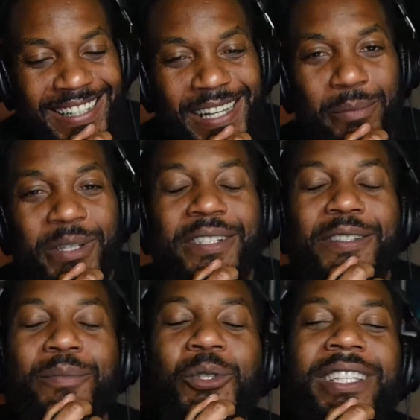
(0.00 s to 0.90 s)
Mr.
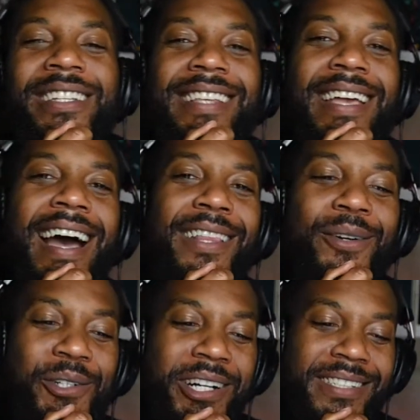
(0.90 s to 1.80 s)
Smooth did say hi though,
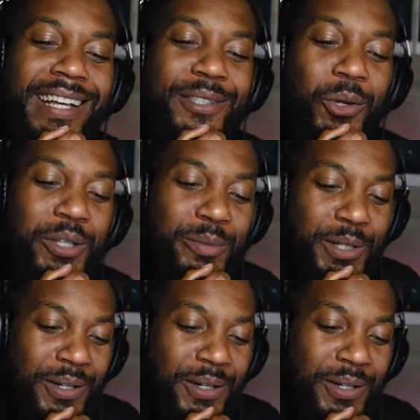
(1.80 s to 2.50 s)
Grace. I told him, you know.